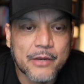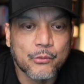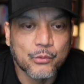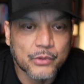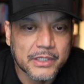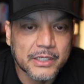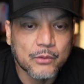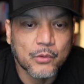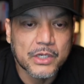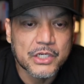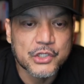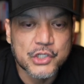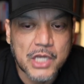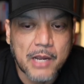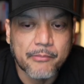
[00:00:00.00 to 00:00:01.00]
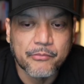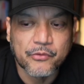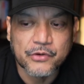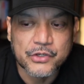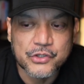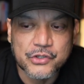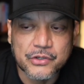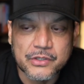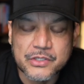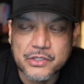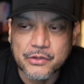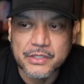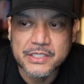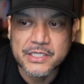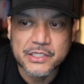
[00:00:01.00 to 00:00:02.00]
really want to shop for insurance.
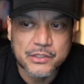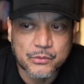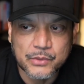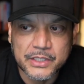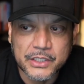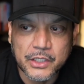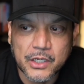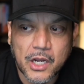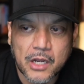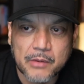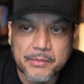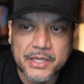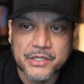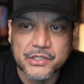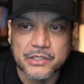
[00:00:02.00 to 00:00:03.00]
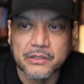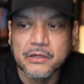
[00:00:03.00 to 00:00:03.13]
So this is a really good automation